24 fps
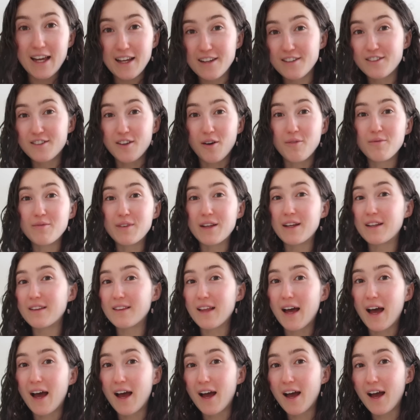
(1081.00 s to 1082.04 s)
it's something
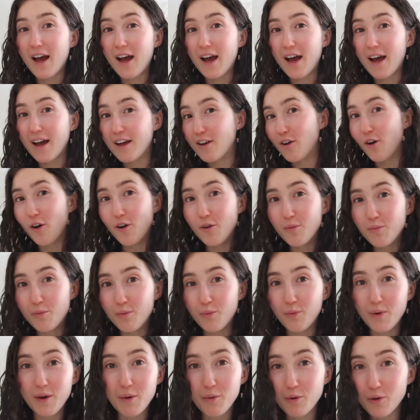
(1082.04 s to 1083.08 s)
that I hope
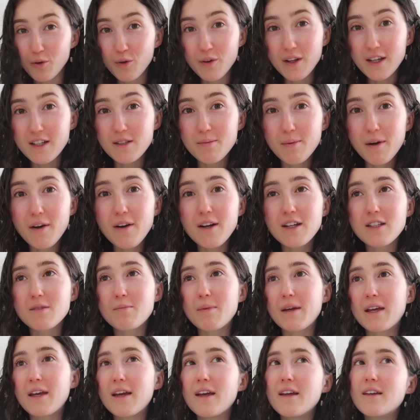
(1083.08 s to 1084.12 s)
we would all experience,
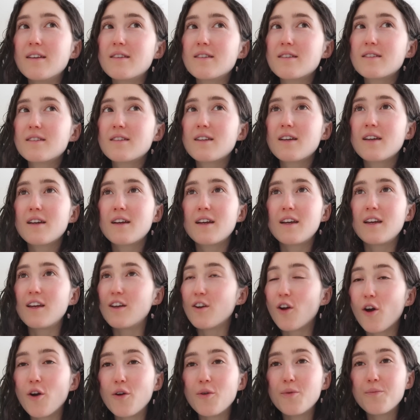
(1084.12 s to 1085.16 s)
because, you
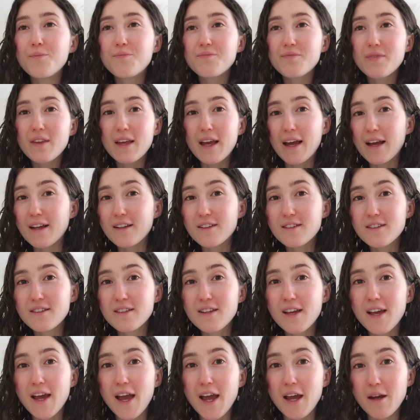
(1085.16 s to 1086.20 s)
know, it's
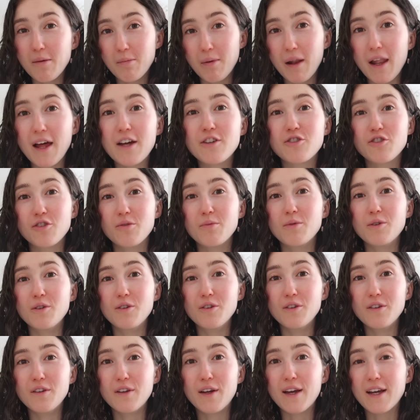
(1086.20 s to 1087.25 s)
a
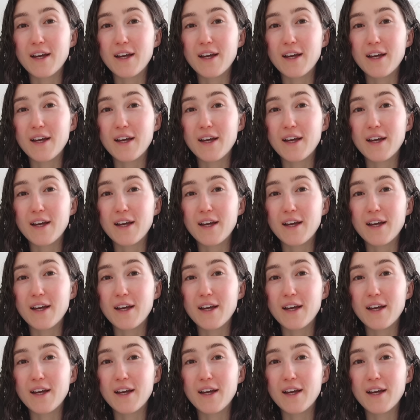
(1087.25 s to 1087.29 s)
pleasurable